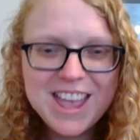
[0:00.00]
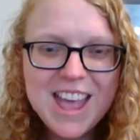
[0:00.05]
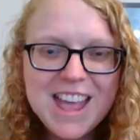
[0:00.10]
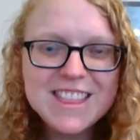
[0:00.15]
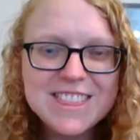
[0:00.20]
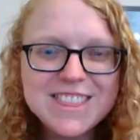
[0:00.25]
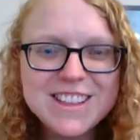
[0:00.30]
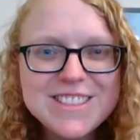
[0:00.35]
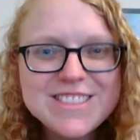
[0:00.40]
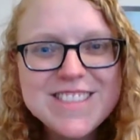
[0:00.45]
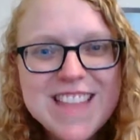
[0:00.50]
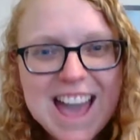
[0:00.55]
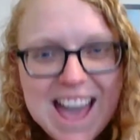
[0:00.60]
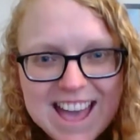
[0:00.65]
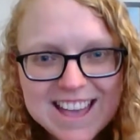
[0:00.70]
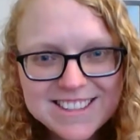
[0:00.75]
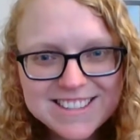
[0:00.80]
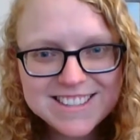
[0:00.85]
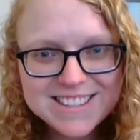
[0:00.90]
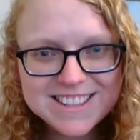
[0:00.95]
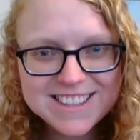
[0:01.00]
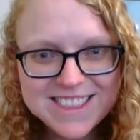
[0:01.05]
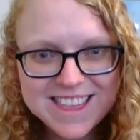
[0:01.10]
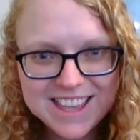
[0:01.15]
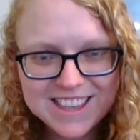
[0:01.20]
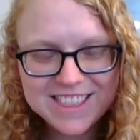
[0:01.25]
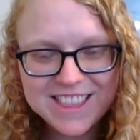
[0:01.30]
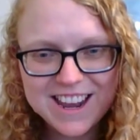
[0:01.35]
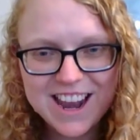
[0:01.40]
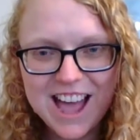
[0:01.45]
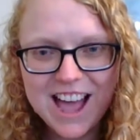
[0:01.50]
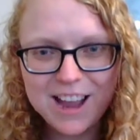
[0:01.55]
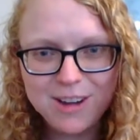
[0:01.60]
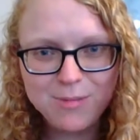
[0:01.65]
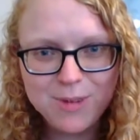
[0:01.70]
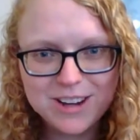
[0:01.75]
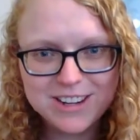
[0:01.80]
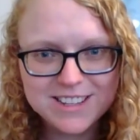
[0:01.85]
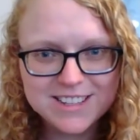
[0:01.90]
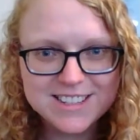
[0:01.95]
The last thing that I
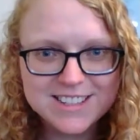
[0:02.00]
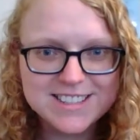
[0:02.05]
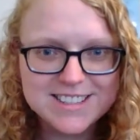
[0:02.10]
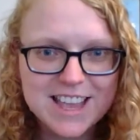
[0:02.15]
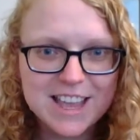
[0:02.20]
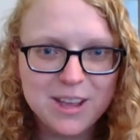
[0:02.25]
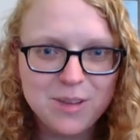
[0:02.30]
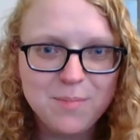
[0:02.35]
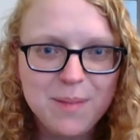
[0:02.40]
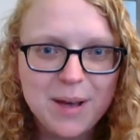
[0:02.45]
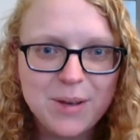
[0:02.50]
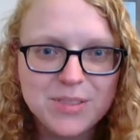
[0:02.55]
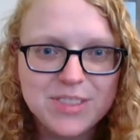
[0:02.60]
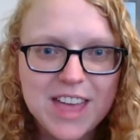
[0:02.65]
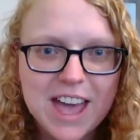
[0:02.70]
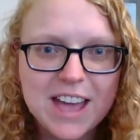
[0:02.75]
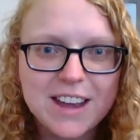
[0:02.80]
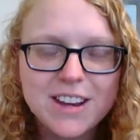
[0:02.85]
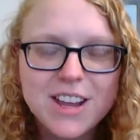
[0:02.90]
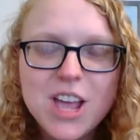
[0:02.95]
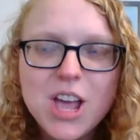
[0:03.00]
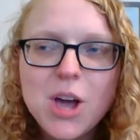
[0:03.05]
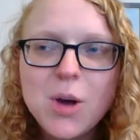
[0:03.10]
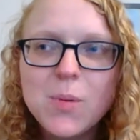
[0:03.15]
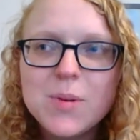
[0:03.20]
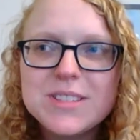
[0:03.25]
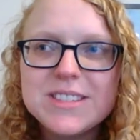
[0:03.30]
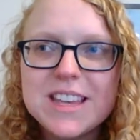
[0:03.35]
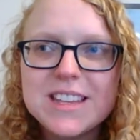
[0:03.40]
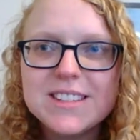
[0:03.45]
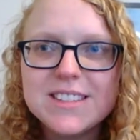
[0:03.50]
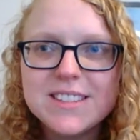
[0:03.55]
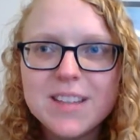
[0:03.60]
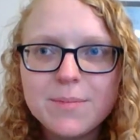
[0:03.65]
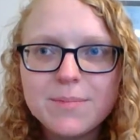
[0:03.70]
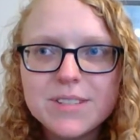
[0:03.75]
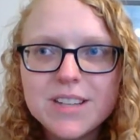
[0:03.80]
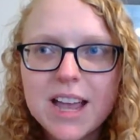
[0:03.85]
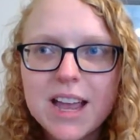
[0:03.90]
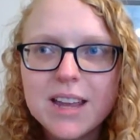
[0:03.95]
wanted to say about that was that
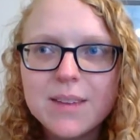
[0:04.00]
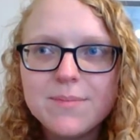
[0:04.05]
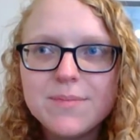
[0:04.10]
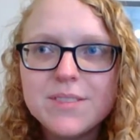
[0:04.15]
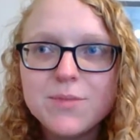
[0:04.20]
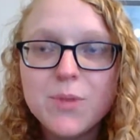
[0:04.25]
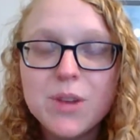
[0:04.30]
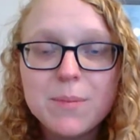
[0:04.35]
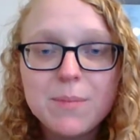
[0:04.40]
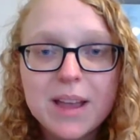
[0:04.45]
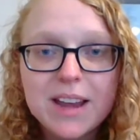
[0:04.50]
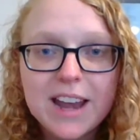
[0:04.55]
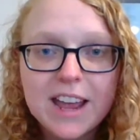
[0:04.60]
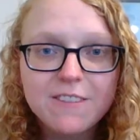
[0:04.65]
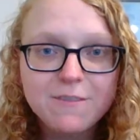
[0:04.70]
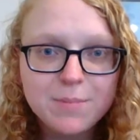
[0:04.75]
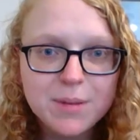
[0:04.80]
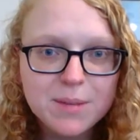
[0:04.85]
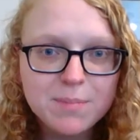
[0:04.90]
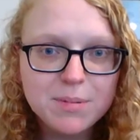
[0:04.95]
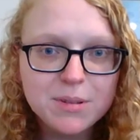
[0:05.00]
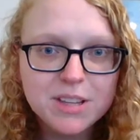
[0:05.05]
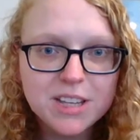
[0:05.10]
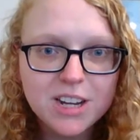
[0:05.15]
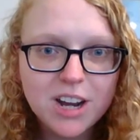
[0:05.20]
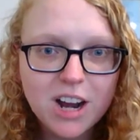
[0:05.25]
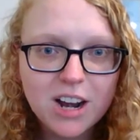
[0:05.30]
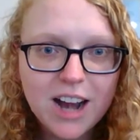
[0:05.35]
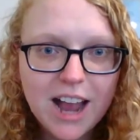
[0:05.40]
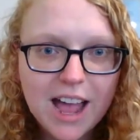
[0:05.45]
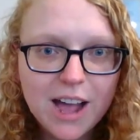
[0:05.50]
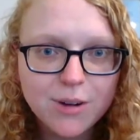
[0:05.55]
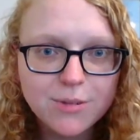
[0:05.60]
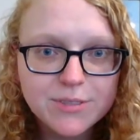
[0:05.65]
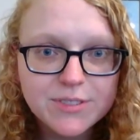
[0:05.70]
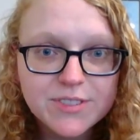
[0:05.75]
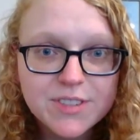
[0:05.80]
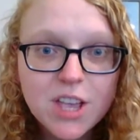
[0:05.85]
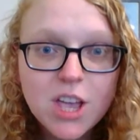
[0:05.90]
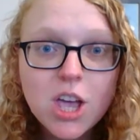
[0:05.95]
sometimes we might have people in our
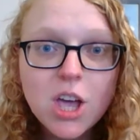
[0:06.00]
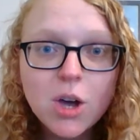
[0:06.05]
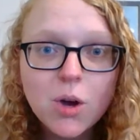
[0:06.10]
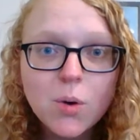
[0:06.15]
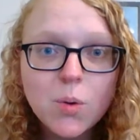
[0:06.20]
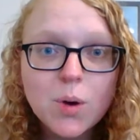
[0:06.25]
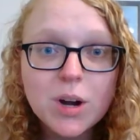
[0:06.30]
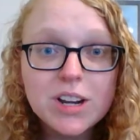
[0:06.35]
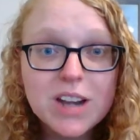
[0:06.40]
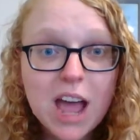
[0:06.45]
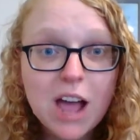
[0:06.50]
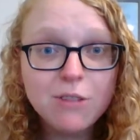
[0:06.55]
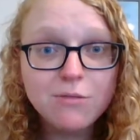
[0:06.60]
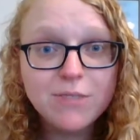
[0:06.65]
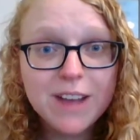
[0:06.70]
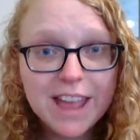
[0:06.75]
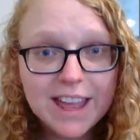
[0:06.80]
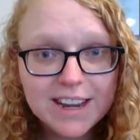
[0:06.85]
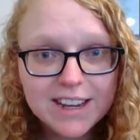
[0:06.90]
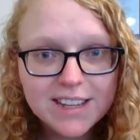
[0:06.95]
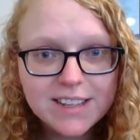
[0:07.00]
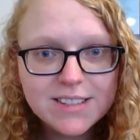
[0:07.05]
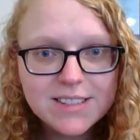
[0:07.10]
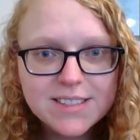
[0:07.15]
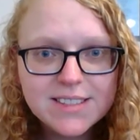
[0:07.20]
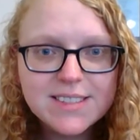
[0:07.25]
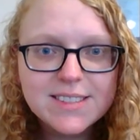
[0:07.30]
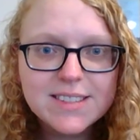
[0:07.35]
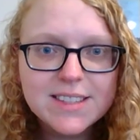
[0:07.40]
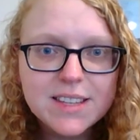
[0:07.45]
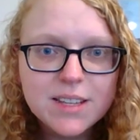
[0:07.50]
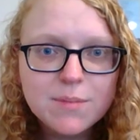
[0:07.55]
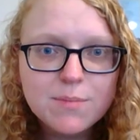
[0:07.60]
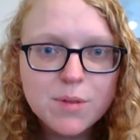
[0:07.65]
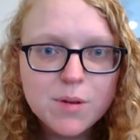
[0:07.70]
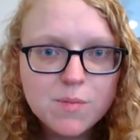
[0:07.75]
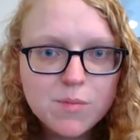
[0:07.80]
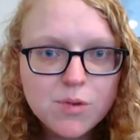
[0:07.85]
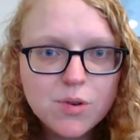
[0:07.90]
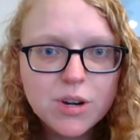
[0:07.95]
house who are not ready to see a
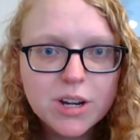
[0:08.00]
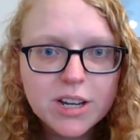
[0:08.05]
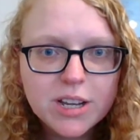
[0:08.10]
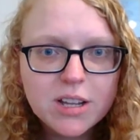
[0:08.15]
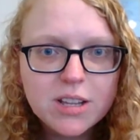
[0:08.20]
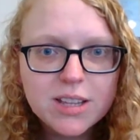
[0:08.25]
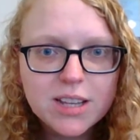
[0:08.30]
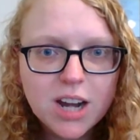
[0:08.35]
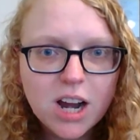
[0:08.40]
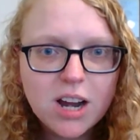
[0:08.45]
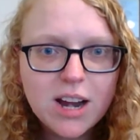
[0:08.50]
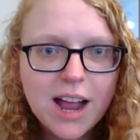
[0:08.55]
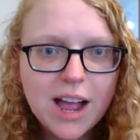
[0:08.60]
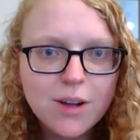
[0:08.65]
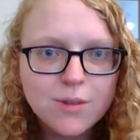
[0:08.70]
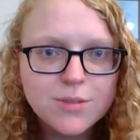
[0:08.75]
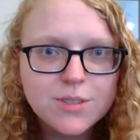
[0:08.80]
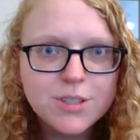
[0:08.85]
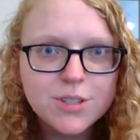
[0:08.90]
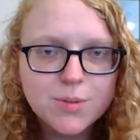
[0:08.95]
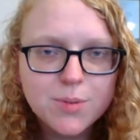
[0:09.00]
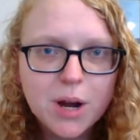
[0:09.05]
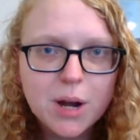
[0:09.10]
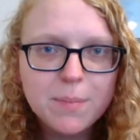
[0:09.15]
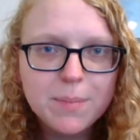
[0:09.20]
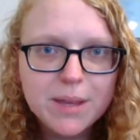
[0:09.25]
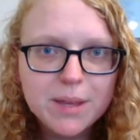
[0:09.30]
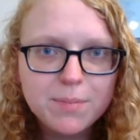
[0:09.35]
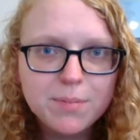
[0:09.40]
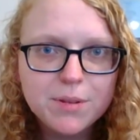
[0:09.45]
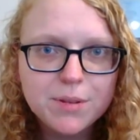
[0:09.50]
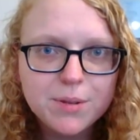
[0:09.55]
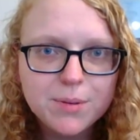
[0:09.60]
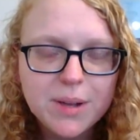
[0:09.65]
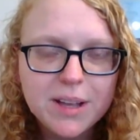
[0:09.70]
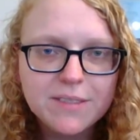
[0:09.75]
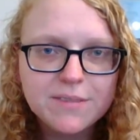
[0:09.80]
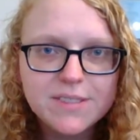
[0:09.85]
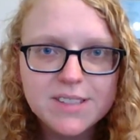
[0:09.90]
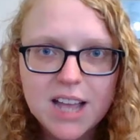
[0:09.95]
memorial in our house to our people who
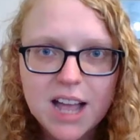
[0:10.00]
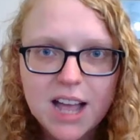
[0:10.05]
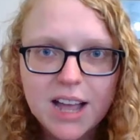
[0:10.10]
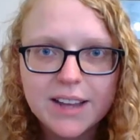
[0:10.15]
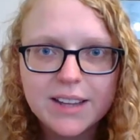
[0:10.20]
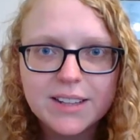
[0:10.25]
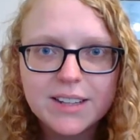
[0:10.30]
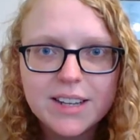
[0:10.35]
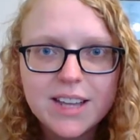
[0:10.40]
have died.